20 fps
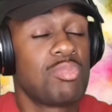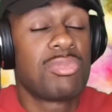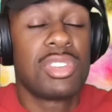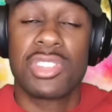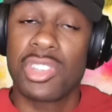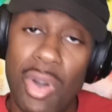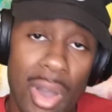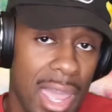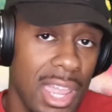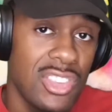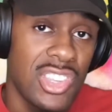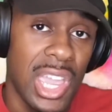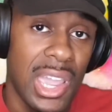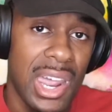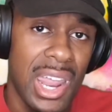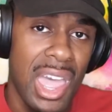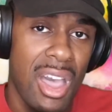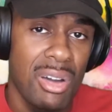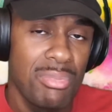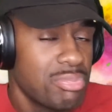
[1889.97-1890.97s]
just go ahead and check
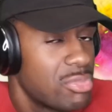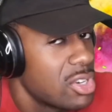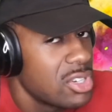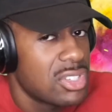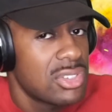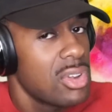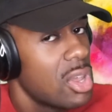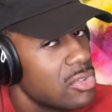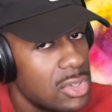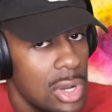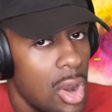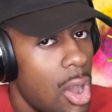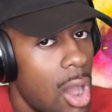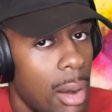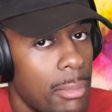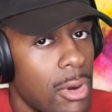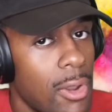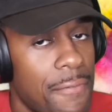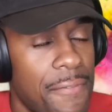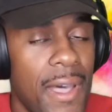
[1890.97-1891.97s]
it out. There's no, no
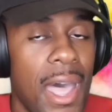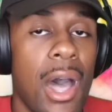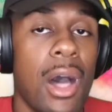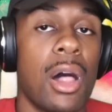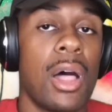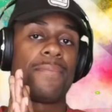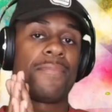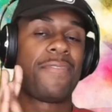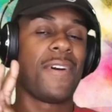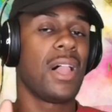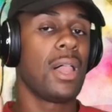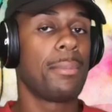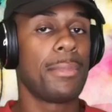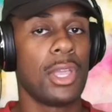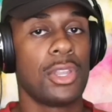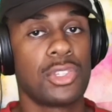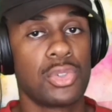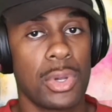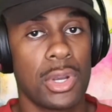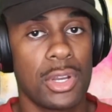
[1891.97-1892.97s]
harm, no foul. Follow me
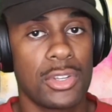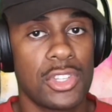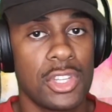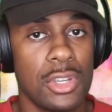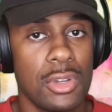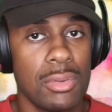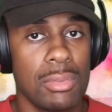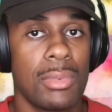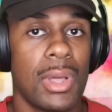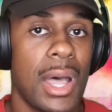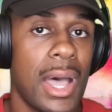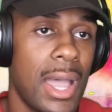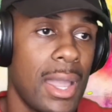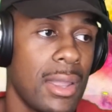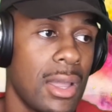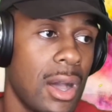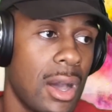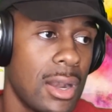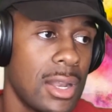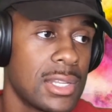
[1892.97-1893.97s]
on Twitter too. I
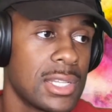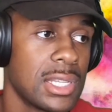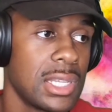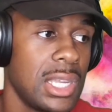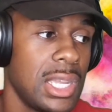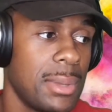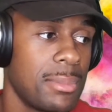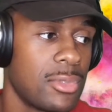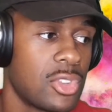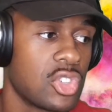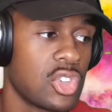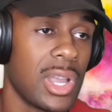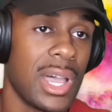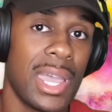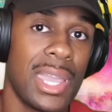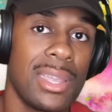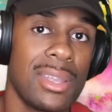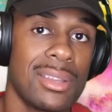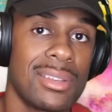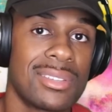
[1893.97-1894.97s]
honestly am
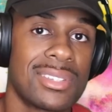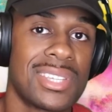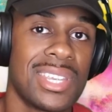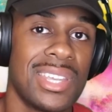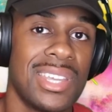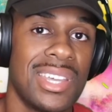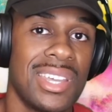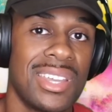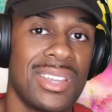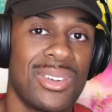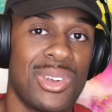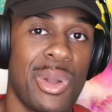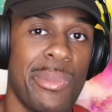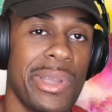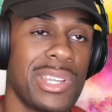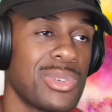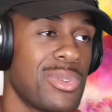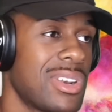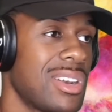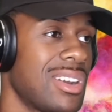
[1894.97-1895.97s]
trying to grow
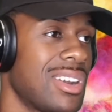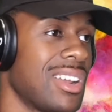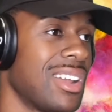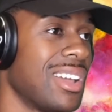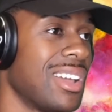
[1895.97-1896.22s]
my Twitter.